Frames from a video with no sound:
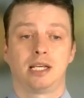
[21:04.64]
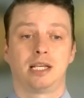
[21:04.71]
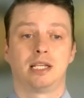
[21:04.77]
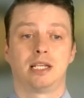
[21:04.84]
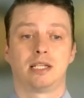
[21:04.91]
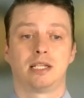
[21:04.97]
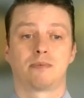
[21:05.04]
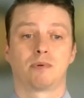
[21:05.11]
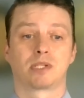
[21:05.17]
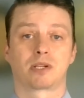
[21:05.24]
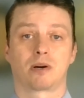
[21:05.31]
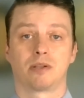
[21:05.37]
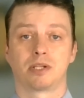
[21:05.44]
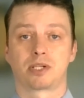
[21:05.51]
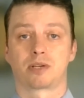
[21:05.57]
is what's
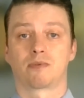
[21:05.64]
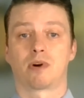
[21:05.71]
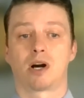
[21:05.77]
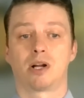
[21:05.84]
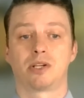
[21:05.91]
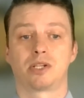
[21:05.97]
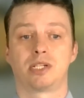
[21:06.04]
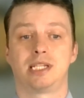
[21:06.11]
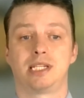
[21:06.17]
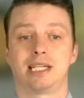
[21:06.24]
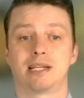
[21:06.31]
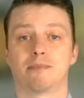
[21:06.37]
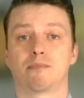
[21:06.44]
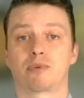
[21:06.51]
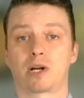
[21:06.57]
called a Sirage
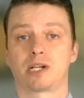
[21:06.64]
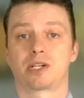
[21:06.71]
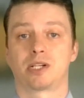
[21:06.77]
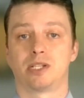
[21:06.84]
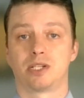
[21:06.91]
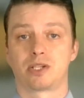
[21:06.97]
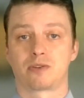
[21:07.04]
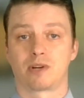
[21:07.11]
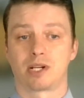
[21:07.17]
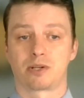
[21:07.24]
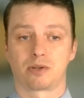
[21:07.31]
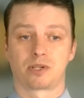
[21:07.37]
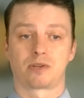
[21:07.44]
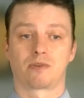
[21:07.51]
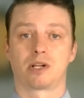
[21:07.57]
decompression stretch,
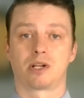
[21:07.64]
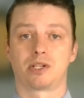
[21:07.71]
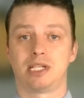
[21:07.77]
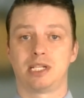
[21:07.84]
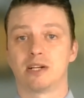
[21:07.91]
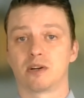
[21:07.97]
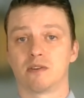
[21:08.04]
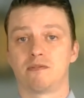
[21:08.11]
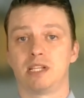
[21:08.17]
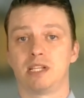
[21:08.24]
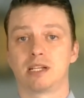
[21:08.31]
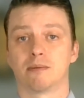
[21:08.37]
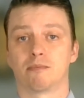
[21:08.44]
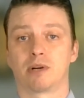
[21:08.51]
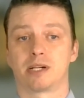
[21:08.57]
or Sirage nerve
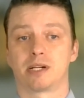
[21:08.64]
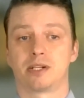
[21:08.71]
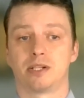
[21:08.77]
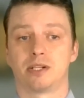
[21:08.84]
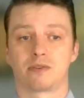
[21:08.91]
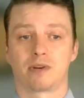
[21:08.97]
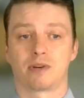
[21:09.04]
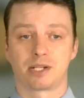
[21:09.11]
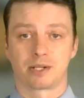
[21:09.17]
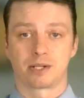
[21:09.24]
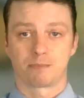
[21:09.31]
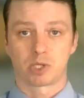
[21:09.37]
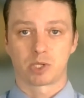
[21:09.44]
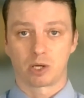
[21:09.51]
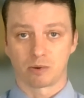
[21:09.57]
decompression stretch.
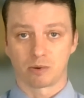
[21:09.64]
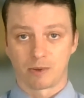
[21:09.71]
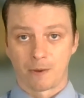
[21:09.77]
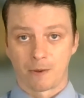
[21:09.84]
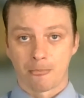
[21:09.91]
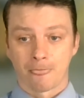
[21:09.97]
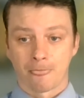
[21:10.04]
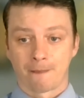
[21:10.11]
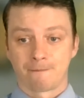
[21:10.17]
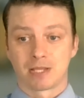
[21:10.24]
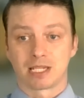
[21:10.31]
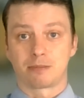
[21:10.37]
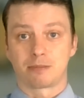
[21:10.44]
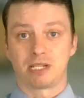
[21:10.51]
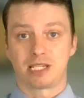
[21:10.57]
So
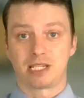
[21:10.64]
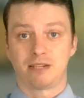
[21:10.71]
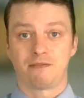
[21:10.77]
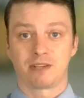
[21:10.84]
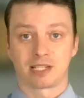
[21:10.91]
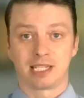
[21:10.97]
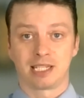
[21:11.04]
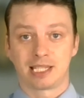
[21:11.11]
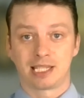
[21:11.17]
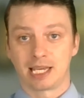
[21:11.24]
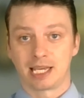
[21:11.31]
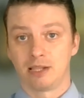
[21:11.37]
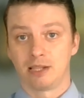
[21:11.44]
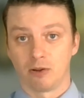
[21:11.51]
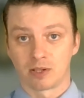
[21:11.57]
specifically,
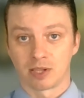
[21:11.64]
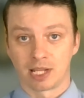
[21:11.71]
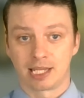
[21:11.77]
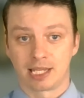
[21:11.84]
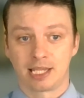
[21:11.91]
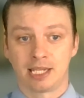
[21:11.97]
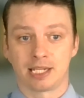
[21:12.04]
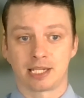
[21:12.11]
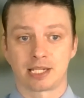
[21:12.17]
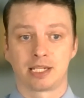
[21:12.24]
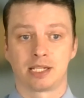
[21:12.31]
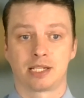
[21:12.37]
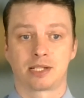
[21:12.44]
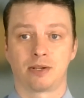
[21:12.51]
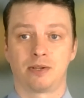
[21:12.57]
they look like this.
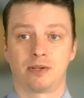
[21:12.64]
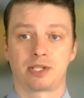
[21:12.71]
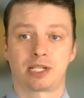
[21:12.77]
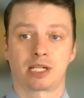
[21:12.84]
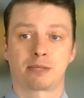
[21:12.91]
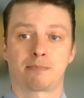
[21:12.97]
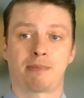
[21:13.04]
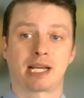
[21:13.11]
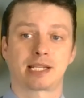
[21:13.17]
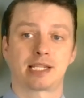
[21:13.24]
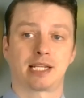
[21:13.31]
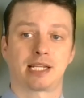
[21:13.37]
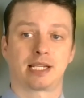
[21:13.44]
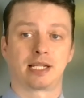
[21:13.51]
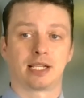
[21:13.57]
So your six-pack
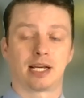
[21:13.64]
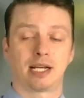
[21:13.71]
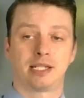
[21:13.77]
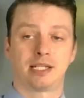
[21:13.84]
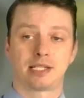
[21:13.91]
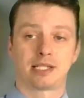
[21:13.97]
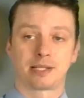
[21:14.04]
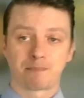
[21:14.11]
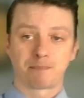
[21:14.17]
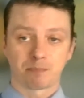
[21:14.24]
tendon glides,